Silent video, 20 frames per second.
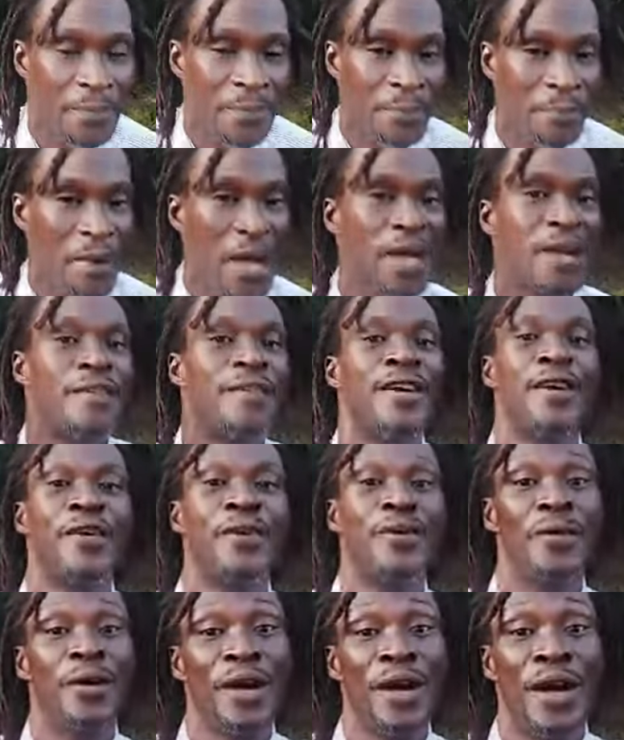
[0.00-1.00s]
Back
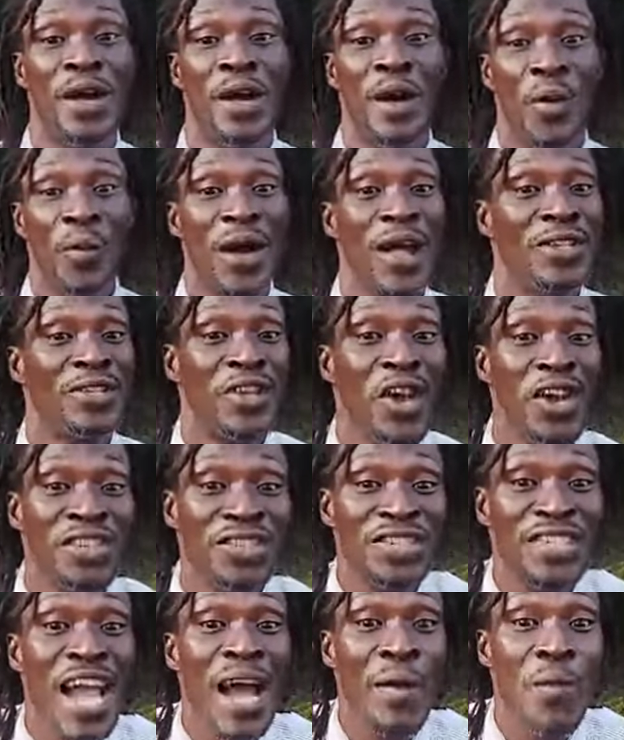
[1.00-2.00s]
real, Well,
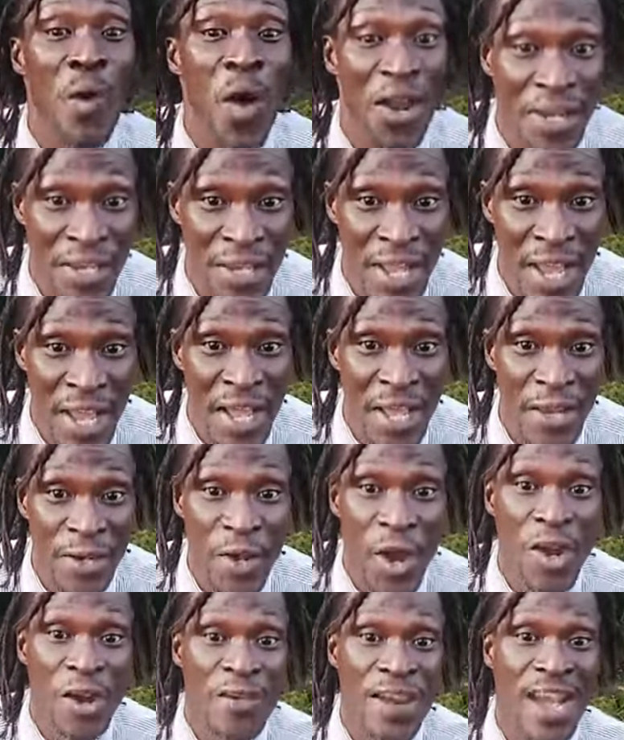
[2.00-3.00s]
just that word in there, you
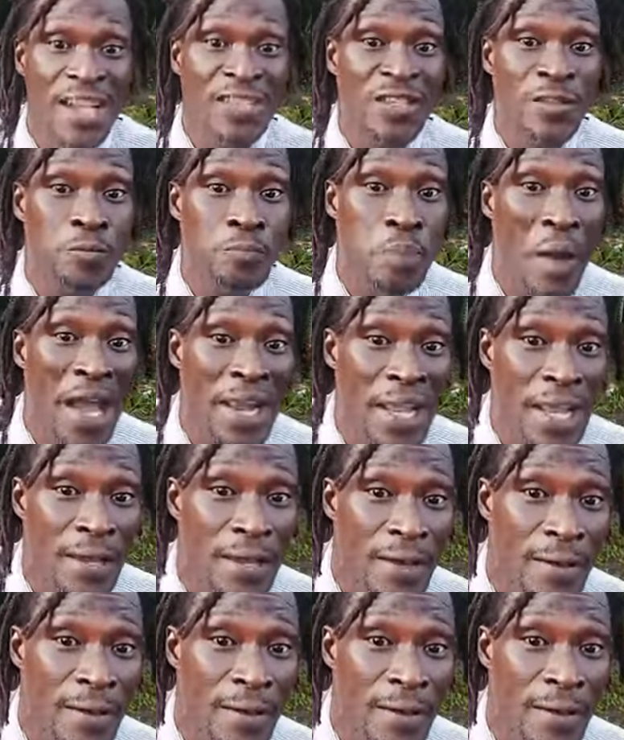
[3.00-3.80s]
don't create panic.